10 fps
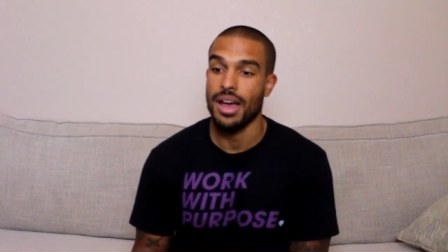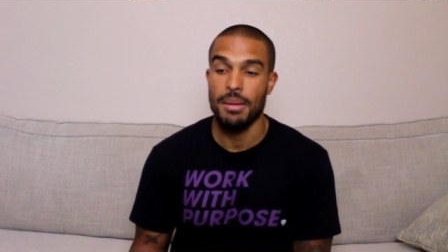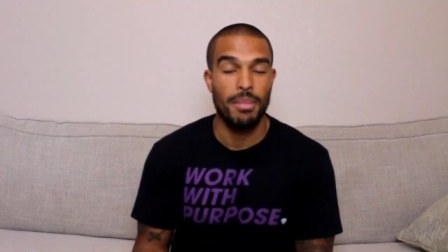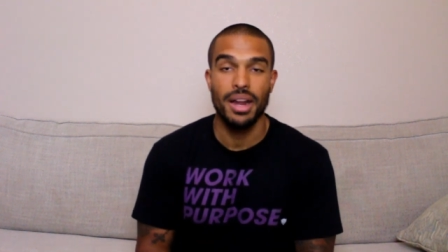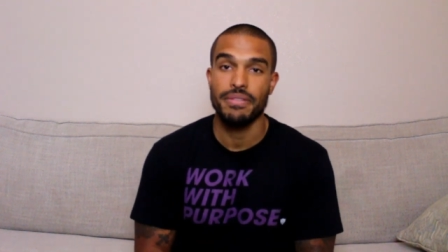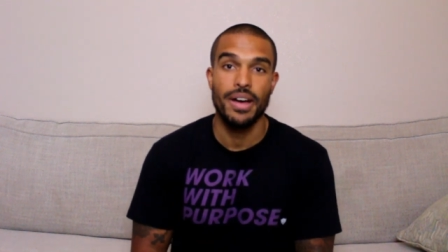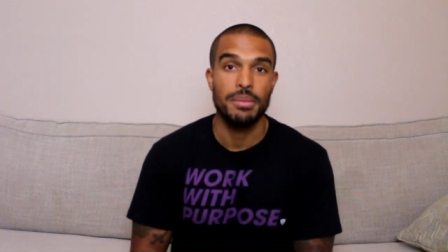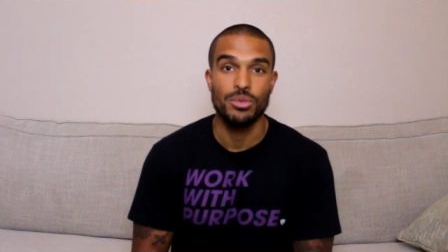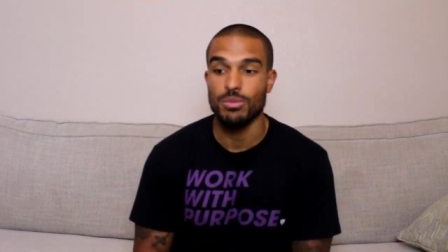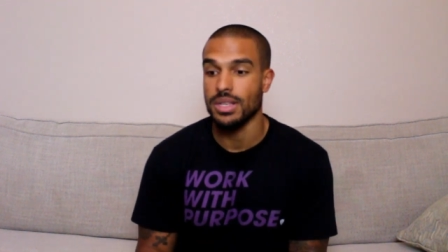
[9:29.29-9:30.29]
I
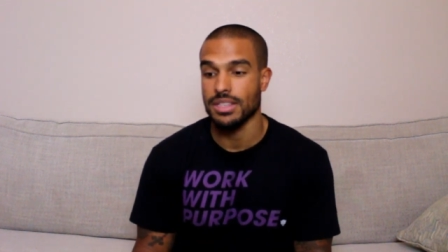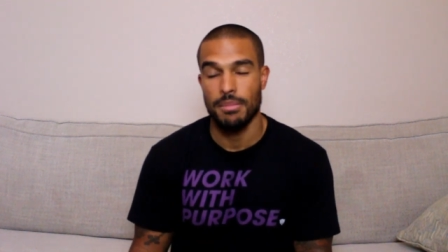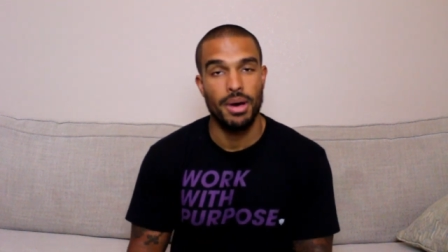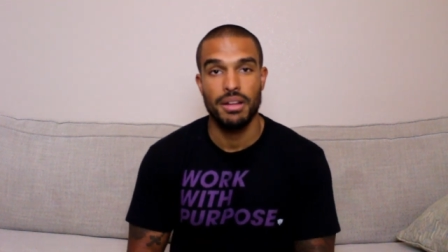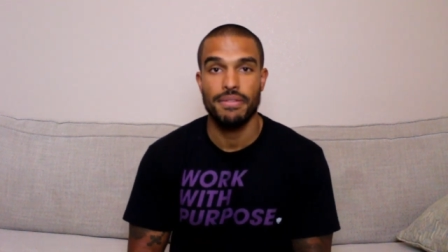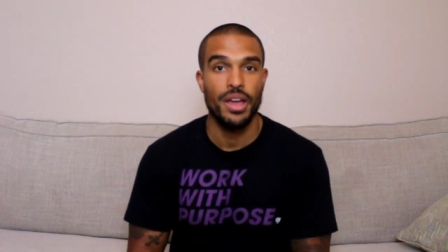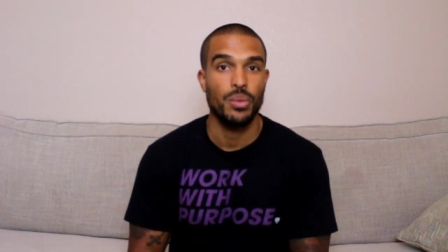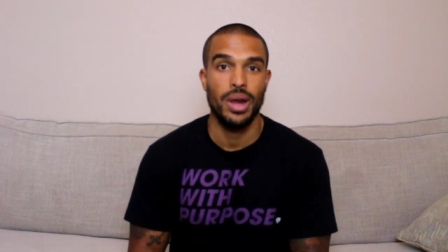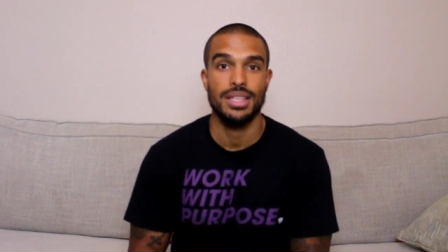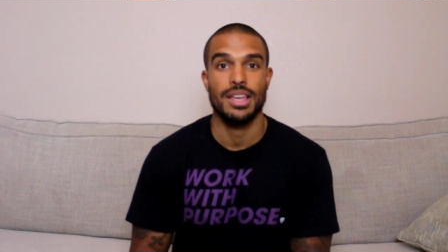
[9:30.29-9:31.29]
modify movements, I modify
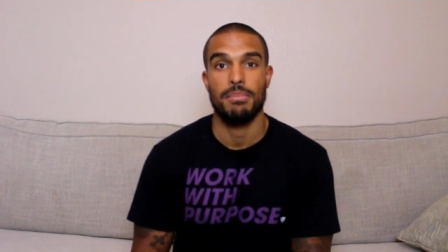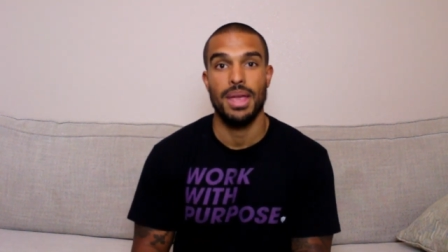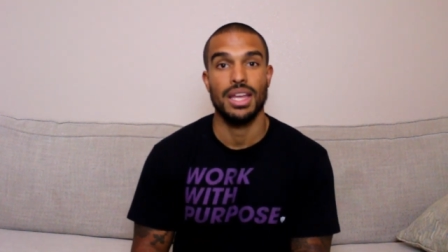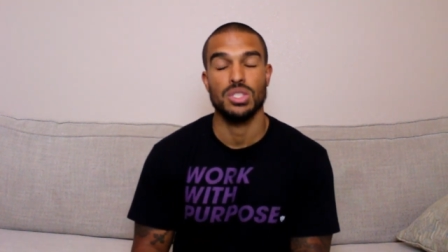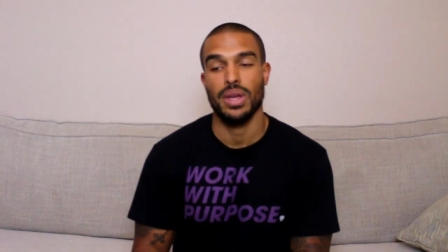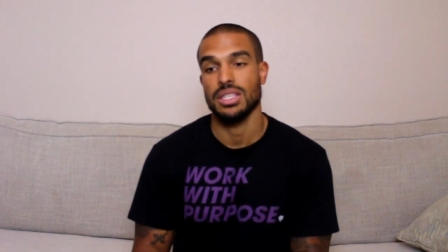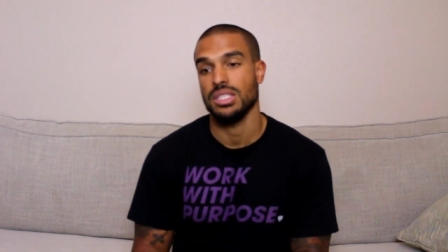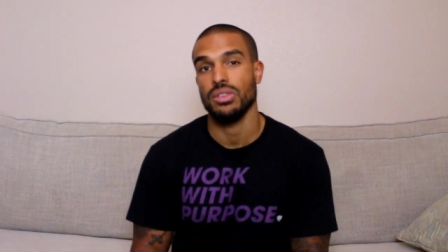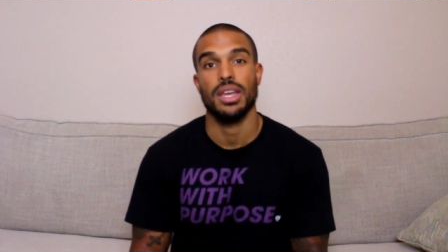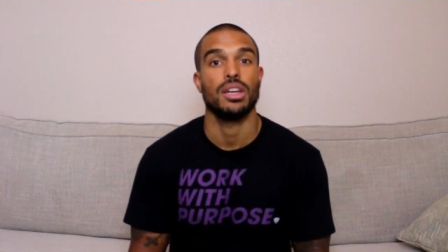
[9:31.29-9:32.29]
weights, I make it so I can
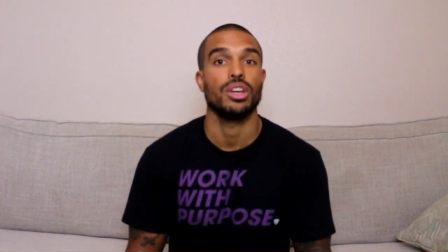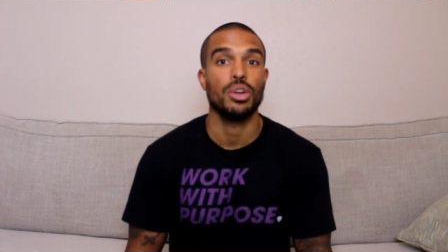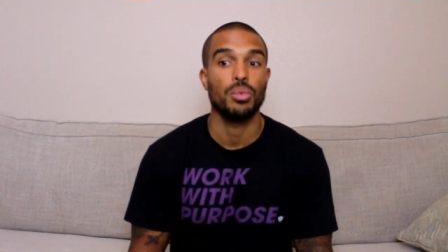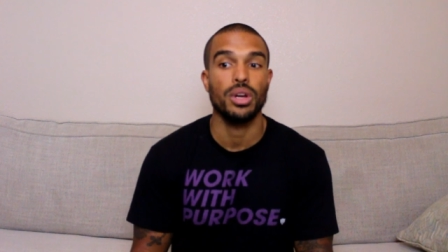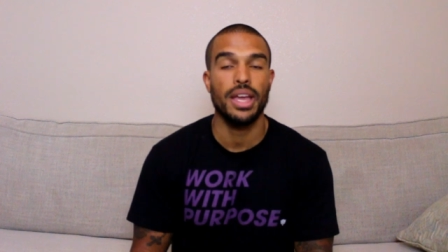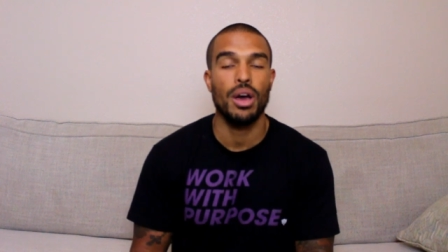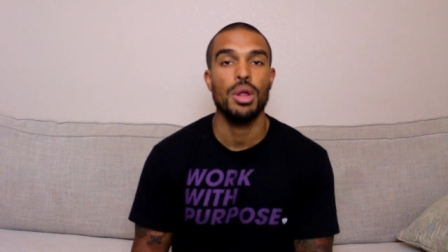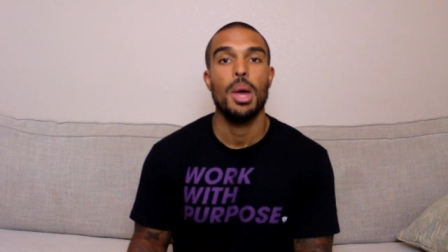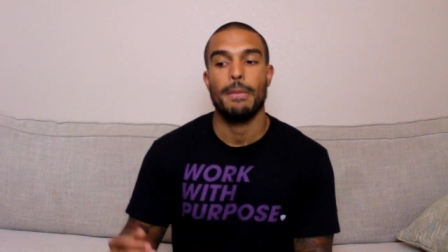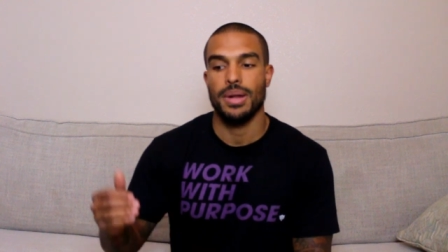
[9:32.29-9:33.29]
still get in a good
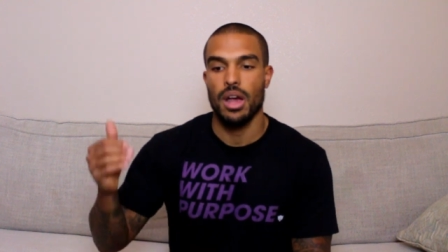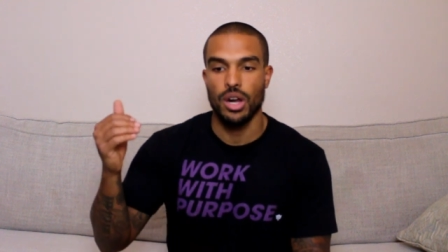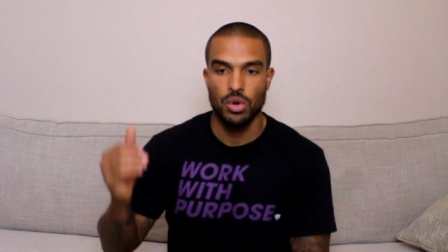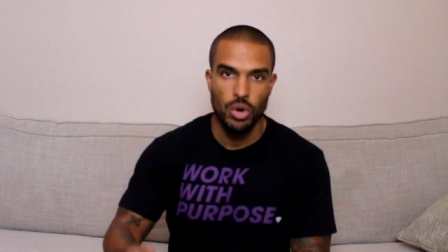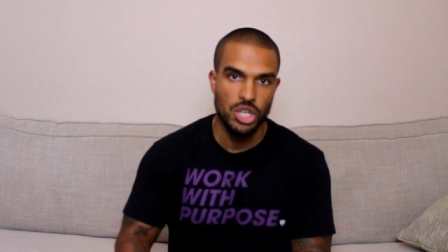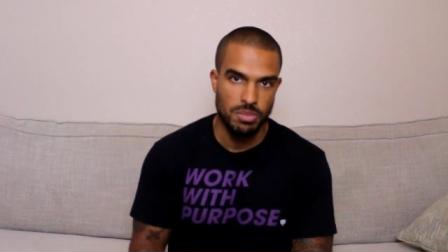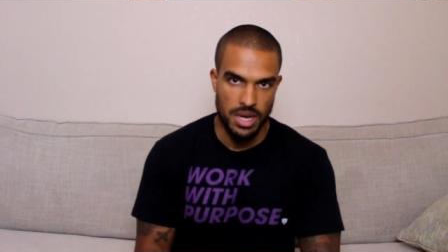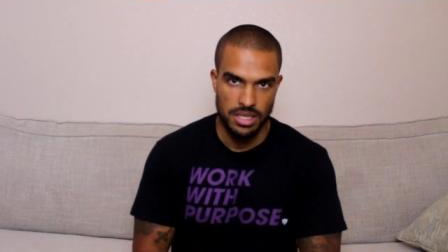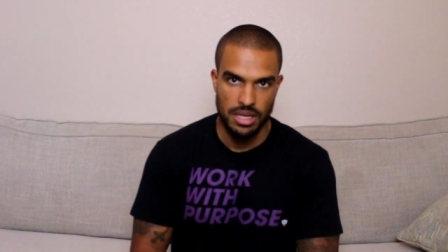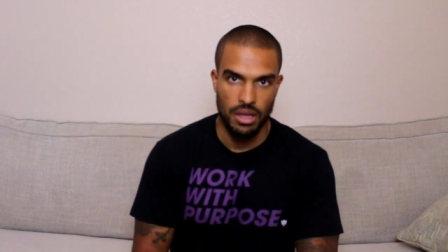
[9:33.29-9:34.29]
workout, but not crush
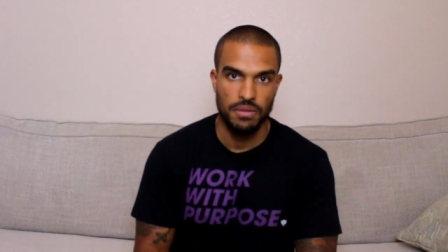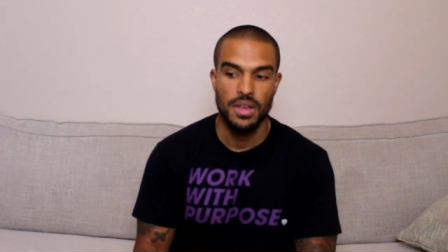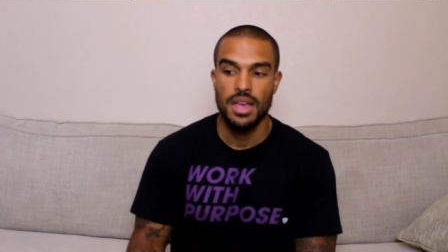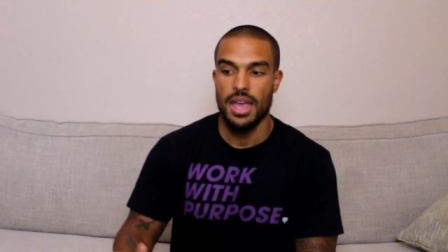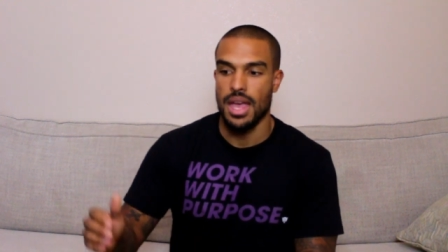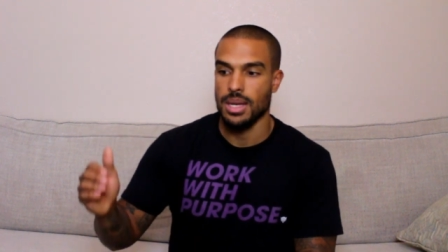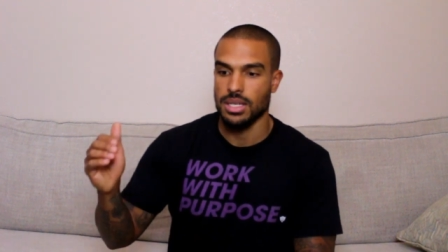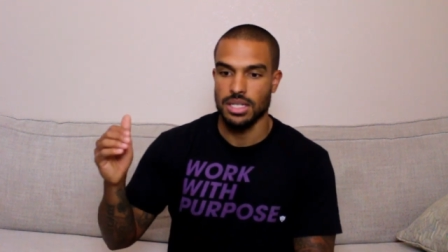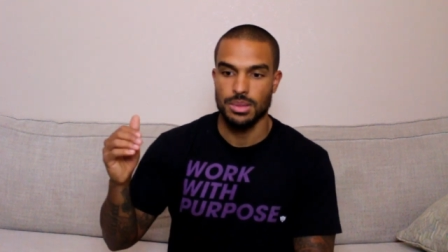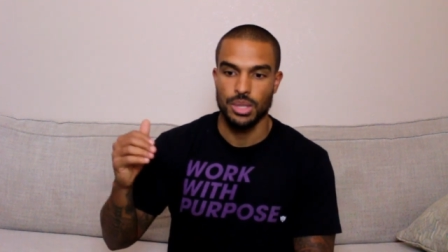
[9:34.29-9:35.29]
myself
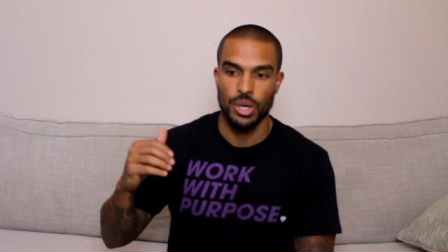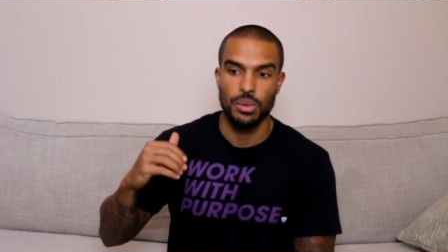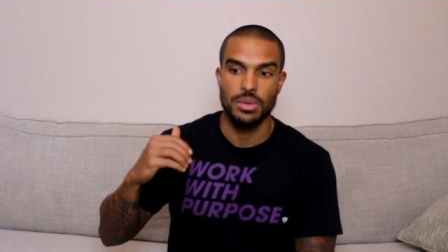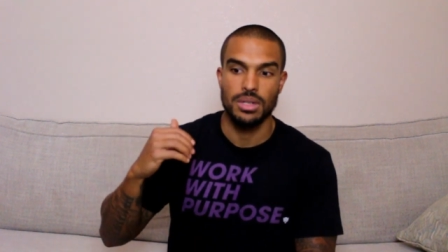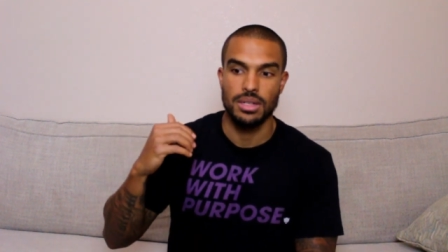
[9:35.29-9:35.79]
and just, you know,